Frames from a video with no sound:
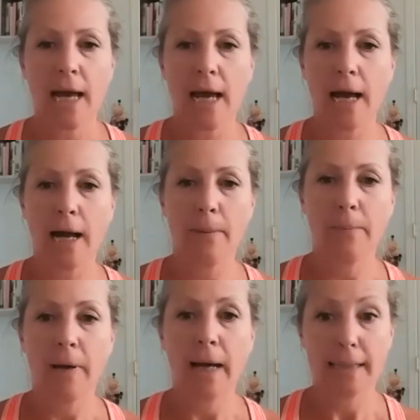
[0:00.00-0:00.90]

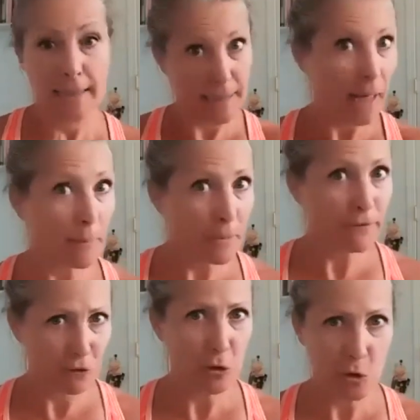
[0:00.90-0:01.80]
And some
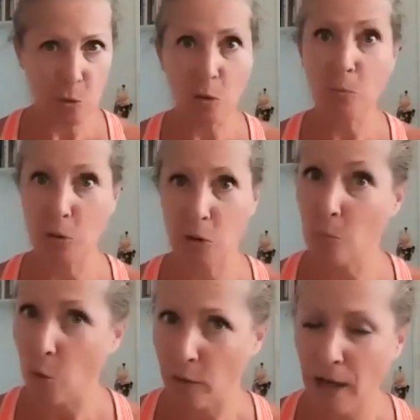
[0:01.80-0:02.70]
foods will burn
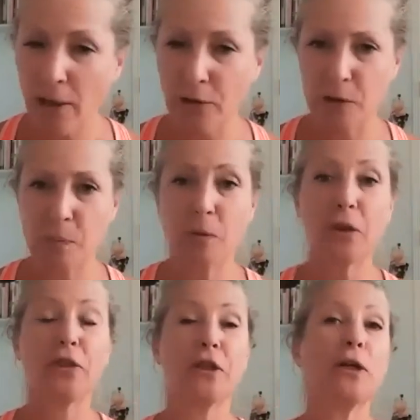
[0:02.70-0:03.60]
more than others. But the
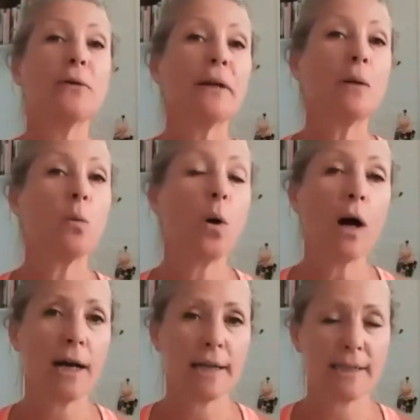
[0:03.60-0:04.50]
theory
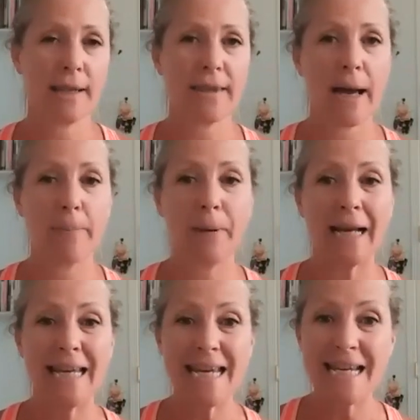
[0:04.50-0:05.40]
was that
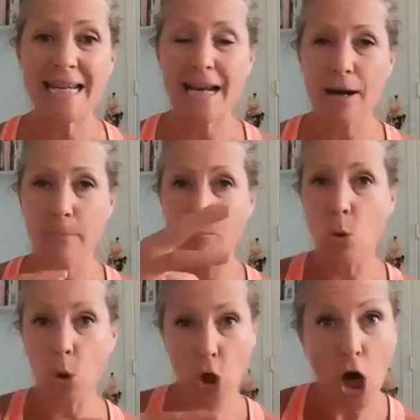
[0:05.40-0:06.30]
by eating
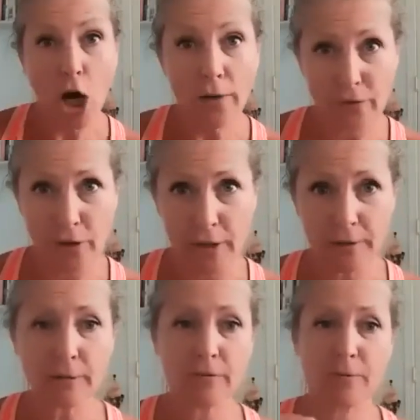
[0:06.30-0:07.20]
more
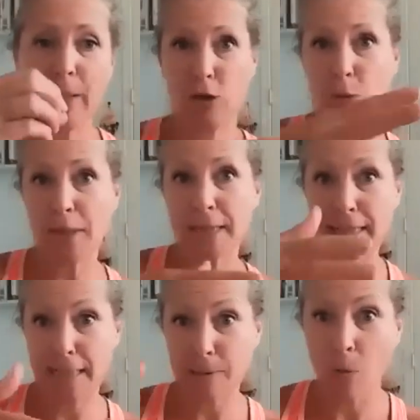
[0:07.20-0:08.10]
often, by doing
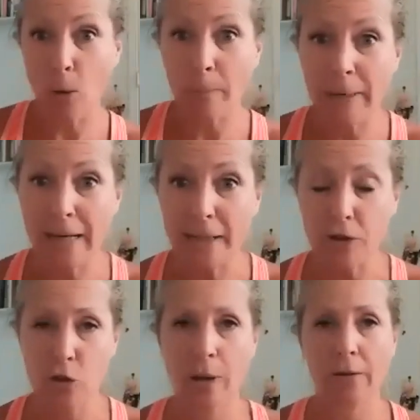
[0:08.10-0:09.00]
these small
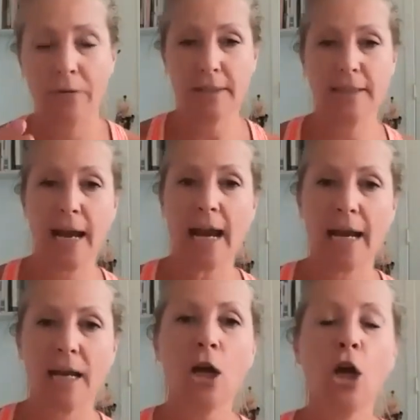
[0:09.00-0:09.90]
meals throughout the
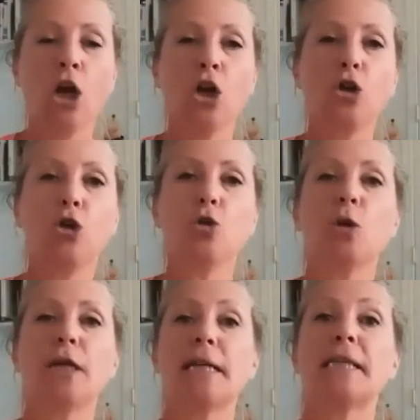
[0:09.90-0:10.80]
day, you
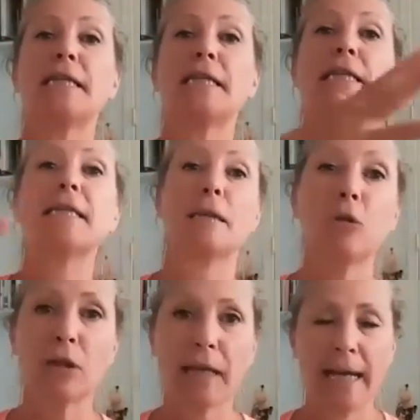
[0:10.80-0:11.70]
would
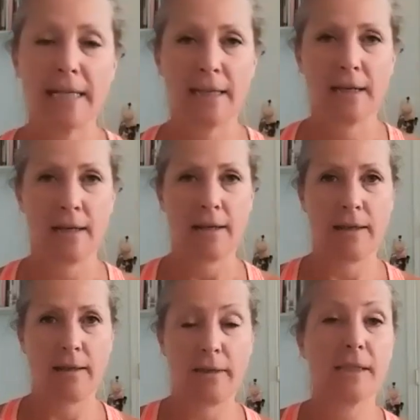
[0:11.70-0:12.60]
stimulate
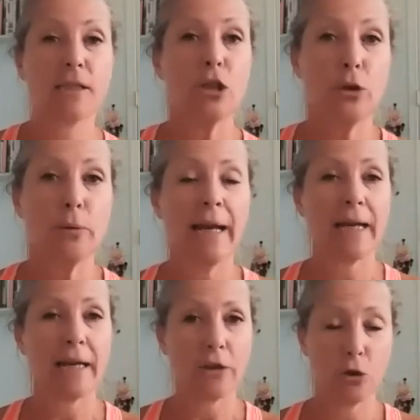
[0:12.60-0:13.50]
this
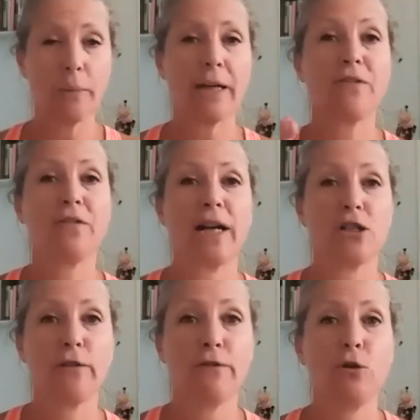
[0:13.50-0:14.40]
thermic effect
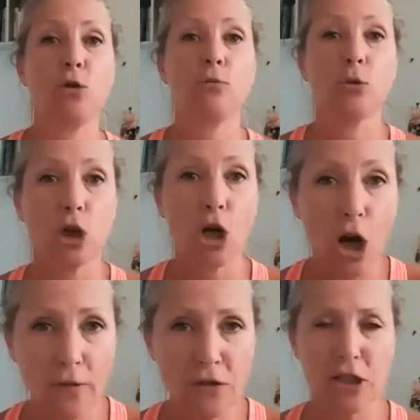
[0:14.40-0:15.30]
of food more
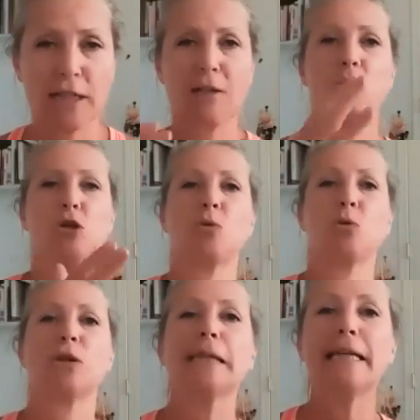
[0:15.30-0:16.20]
often, which would
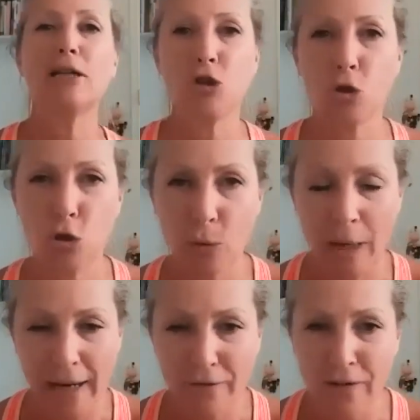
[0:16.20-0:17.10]
lead you to
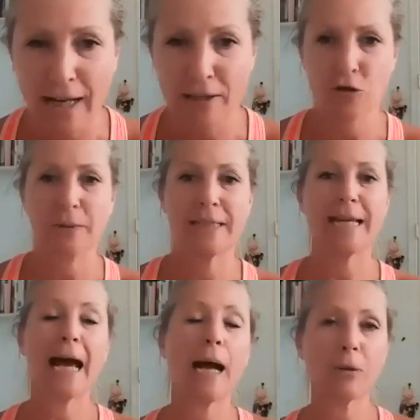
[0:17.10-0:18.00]
a faster
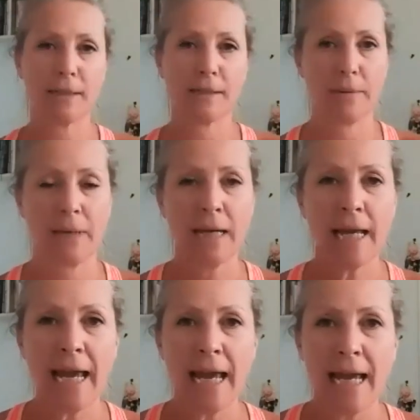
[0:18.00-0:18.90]
metabolism.
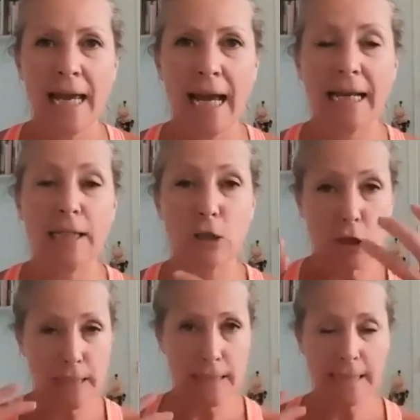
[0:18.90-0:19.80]
And you can
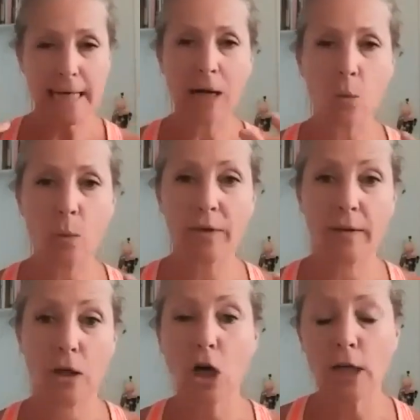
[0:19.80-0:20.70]
see how within
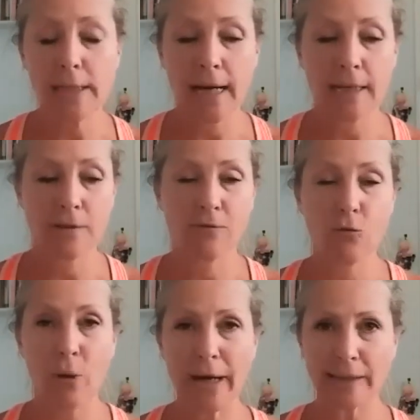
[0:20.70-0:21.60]
the context of
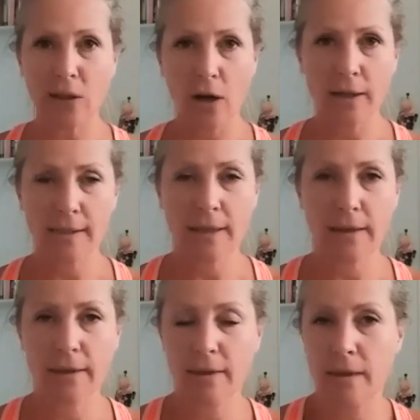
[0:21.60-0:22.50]
weight loss,
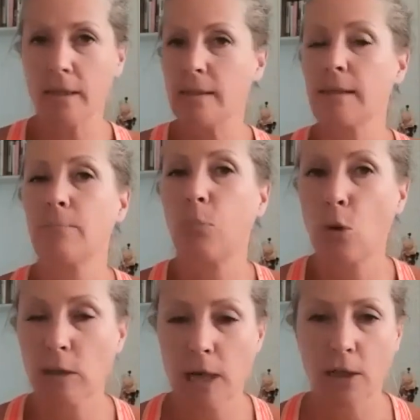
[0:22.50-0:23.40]
this is
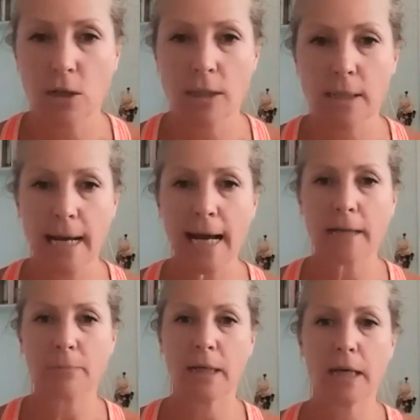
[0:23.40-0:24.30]
important to
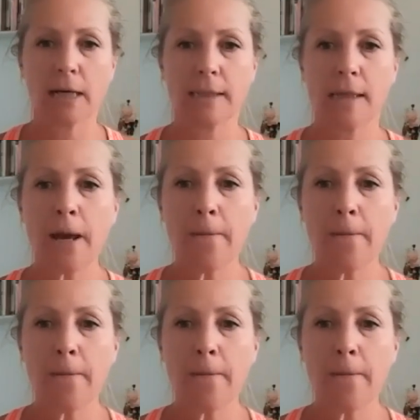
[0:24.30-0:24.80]
understand, because